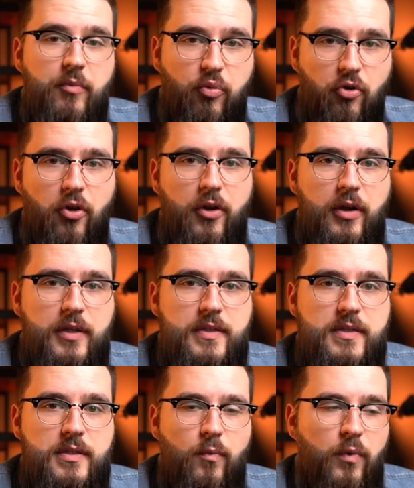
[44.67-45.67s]

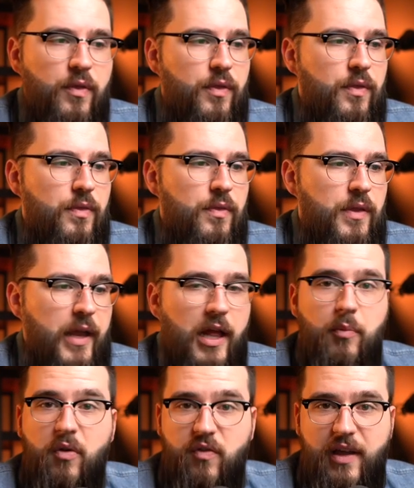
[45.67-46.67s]
products with the
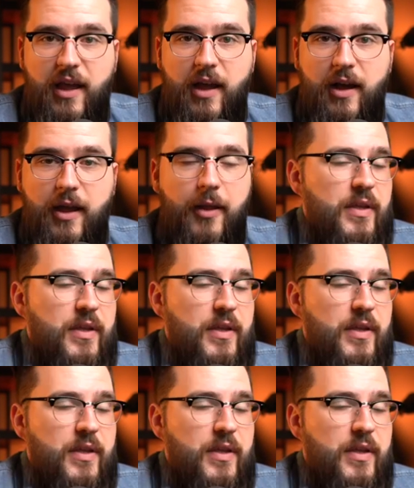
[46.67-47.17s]
help of AI.